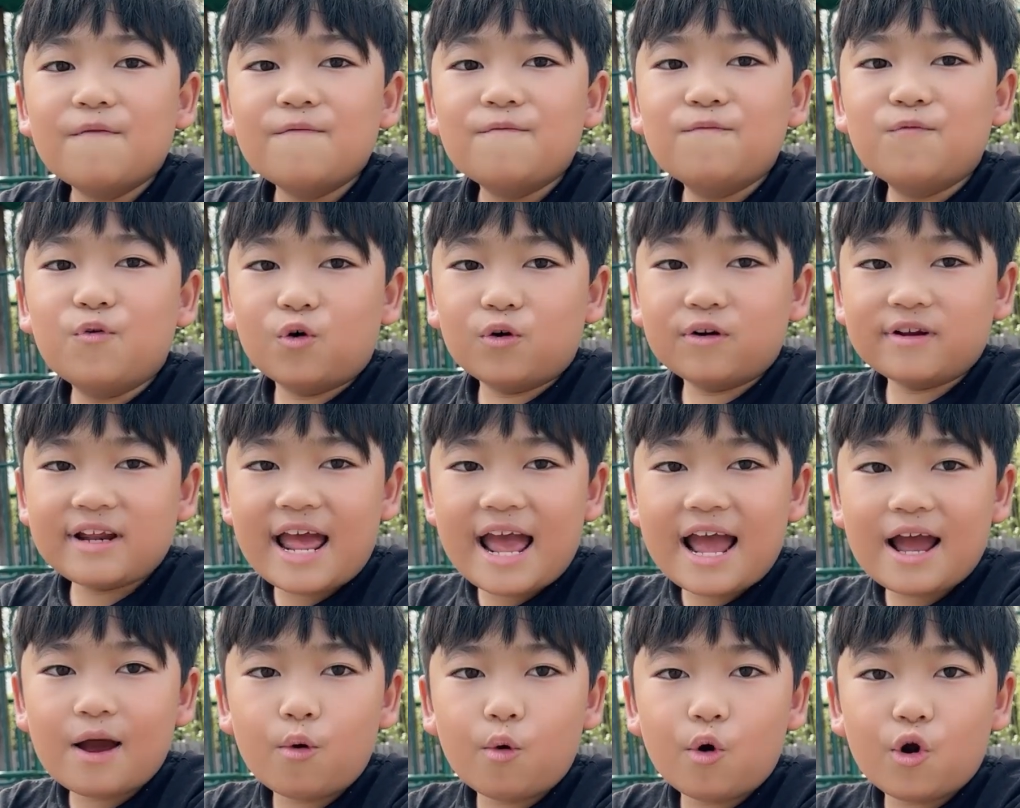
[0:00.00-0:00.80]
for an
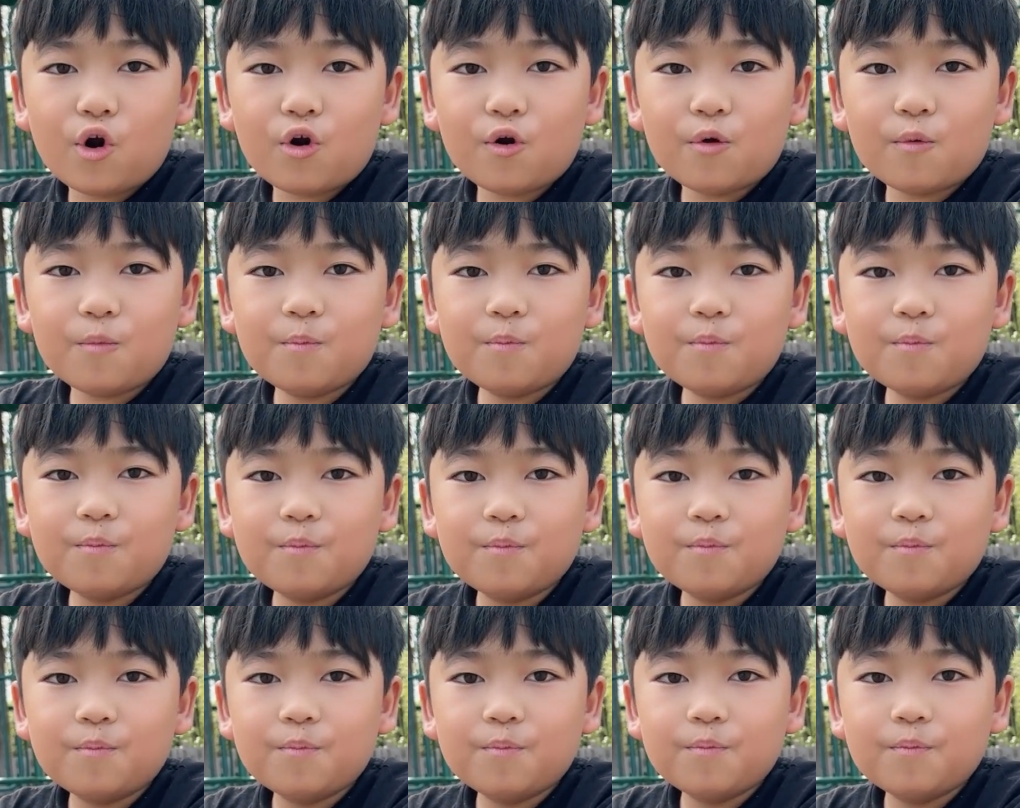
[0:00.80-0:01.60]
hour
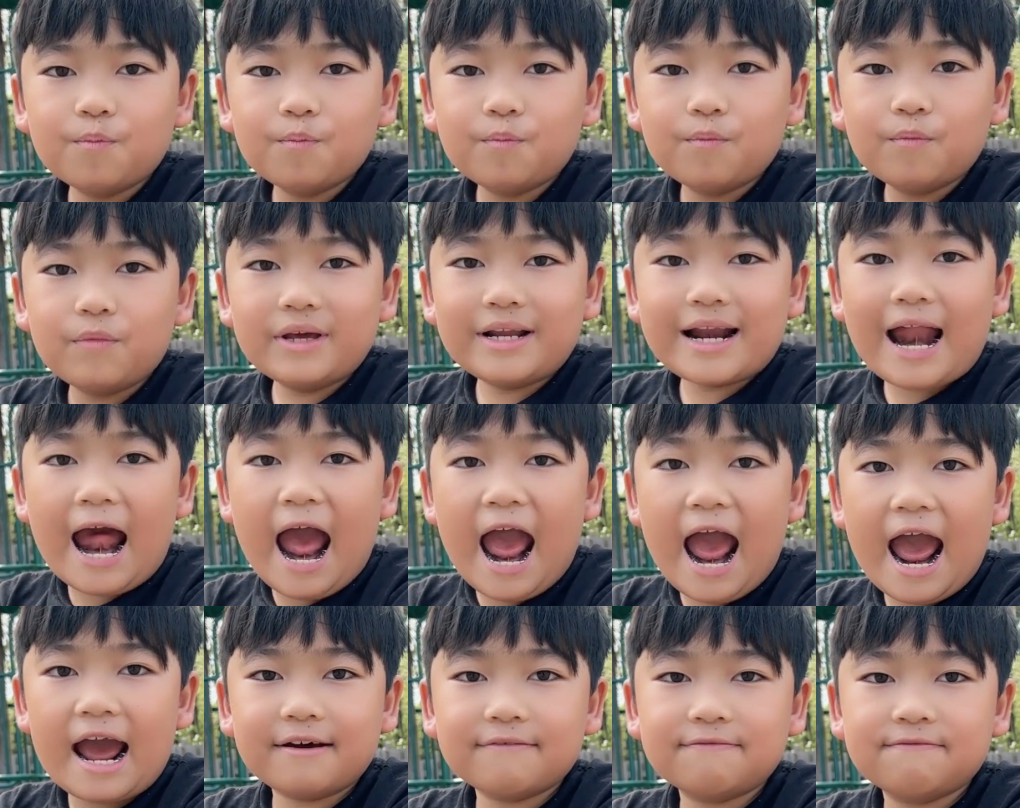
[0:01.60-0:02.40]
and a
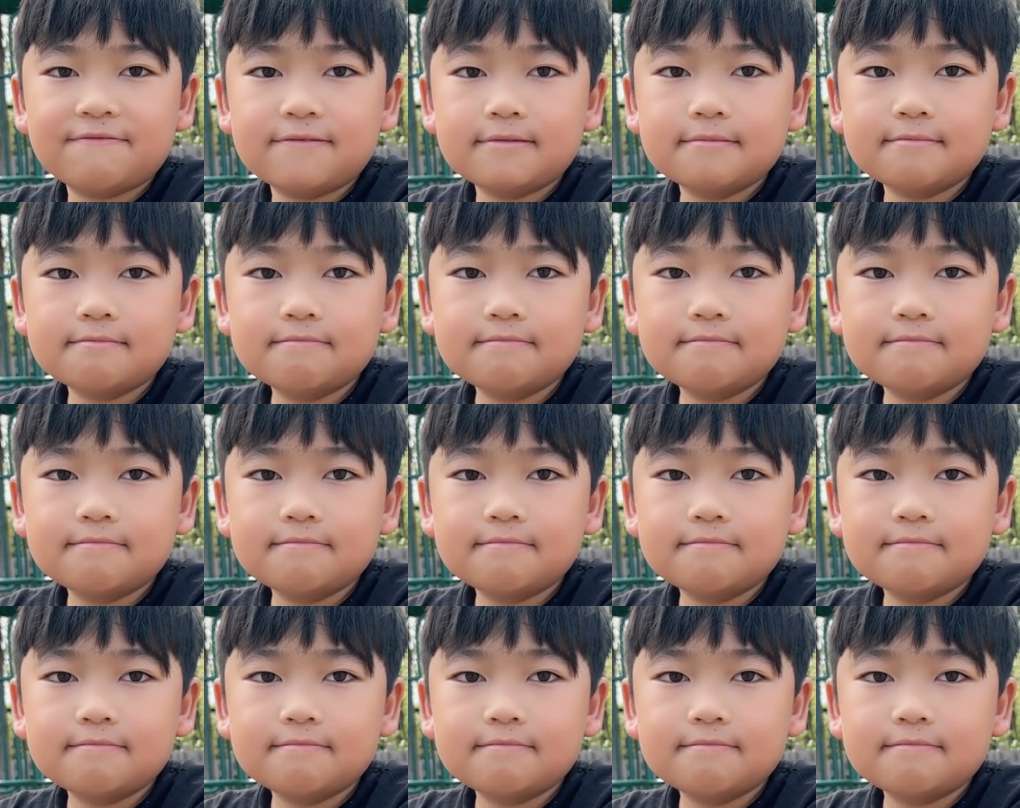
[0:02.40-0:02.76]
half.